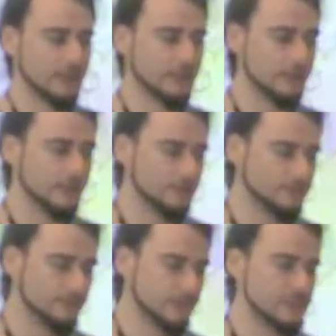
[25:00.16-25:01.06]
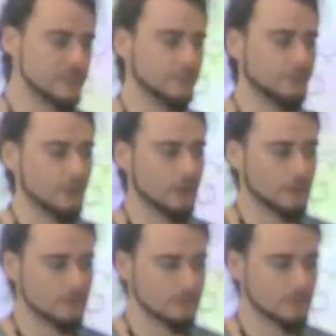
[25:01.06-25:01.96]
uh, first of
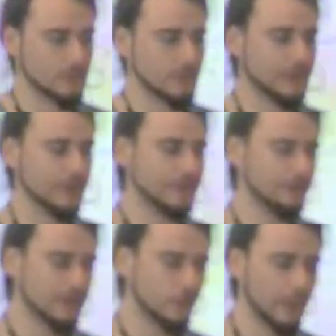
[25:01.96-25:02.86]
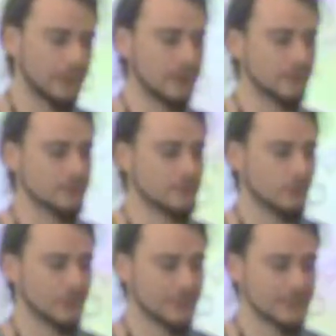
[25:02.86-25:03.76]
all, relatively quickly,
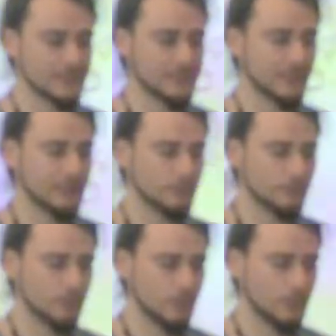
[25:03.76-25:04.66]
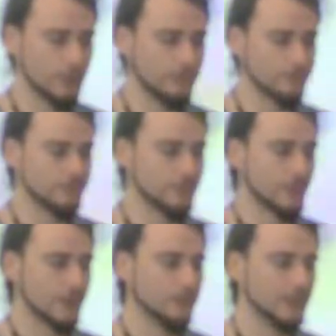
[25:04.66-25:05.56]
so it doesn't take too long,
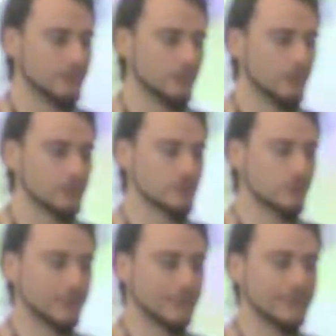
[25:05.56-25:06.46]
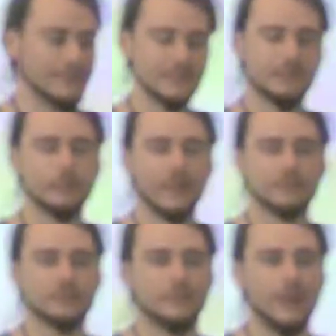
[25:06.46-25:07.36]
but also it doesn't
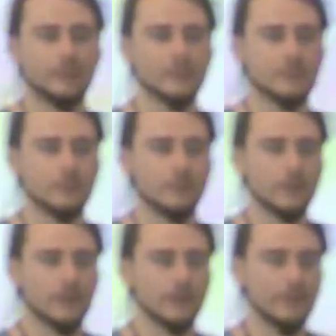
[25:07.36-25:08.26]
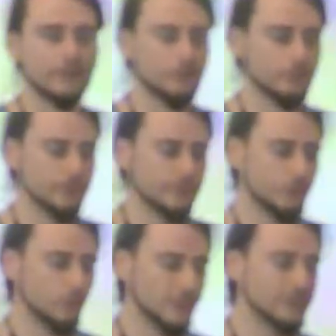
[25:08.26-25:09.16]
crash the map. So if you
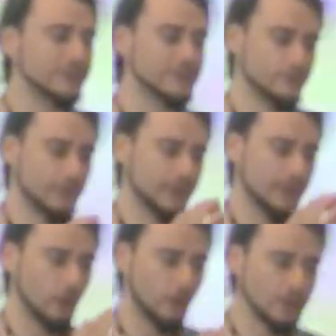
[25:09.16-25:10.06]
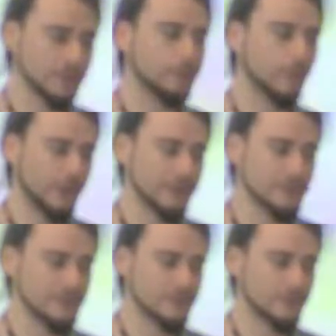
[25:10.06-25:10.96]
would display all the
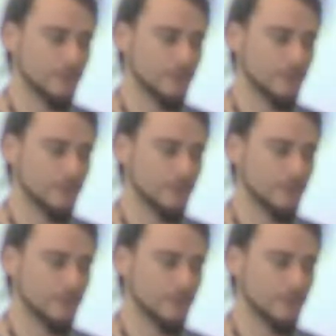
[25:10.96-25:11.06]
points,